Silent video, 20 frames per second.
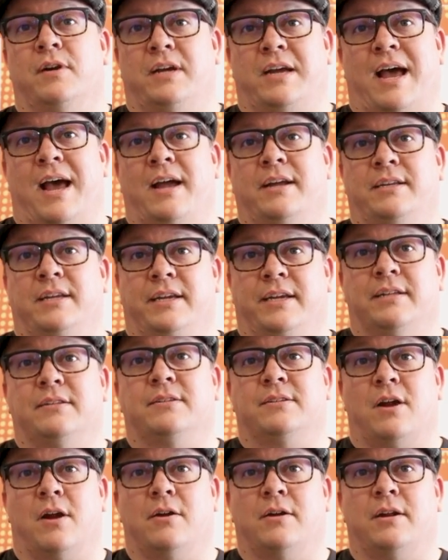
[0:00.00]
a guide to get
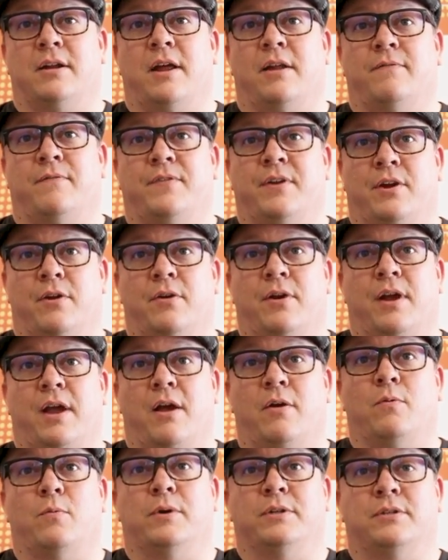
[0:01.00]
started on figuring
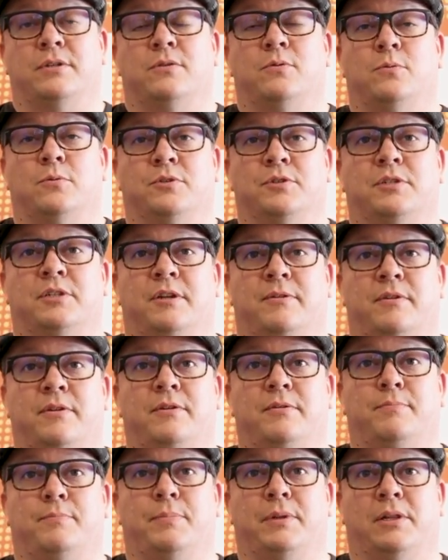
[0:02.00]
out what tools
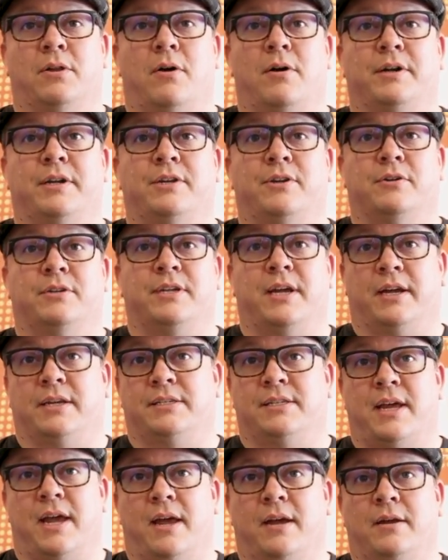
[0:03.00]
belong in your tech
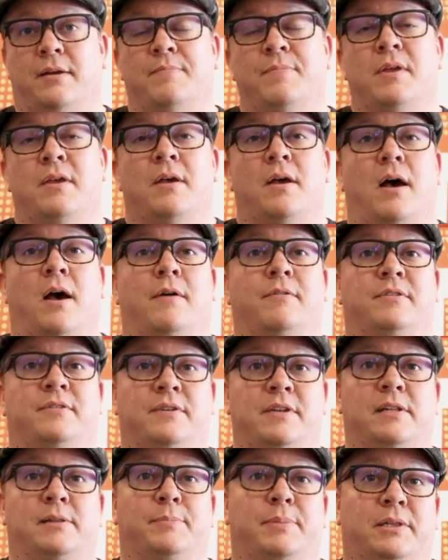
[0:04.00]
stack,
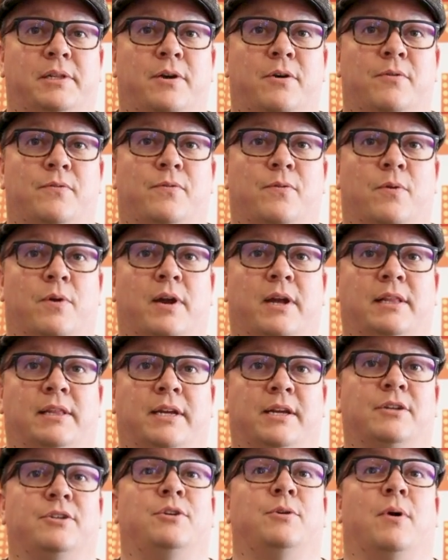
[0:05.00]
see below for a
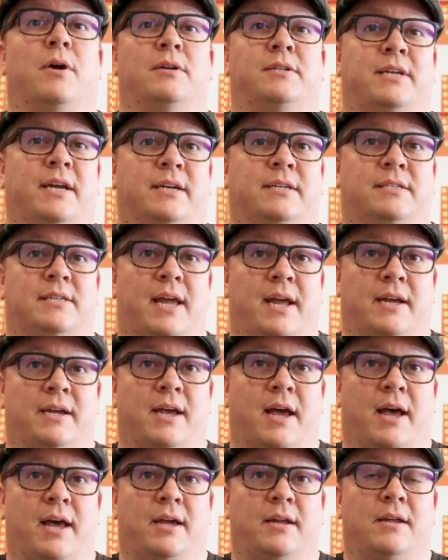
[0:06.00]
link to our tech stack
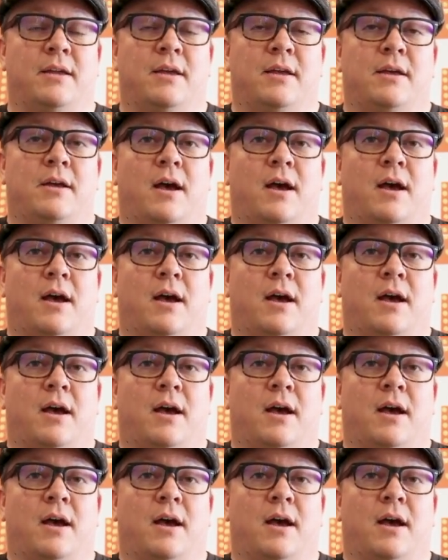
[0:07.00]
guide.